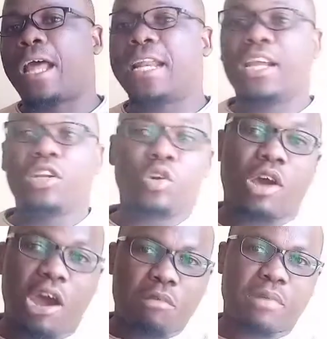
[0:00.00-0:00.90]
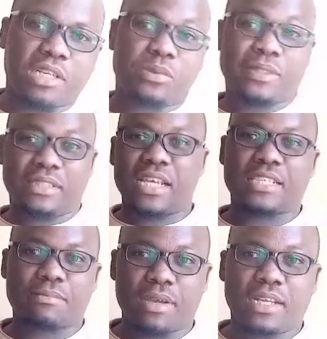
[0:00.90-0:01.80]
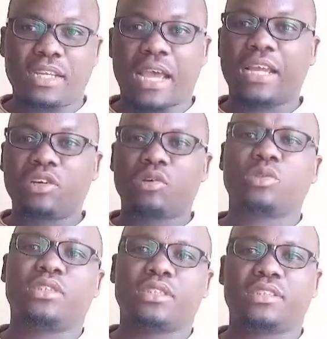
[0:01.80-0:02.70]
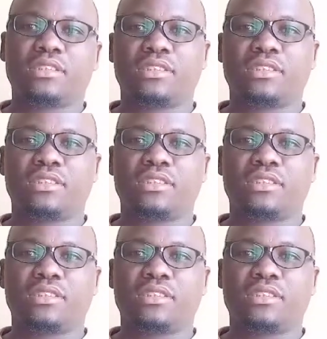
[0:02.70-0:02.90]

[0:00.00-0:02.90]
And I know how much when she has money, I know she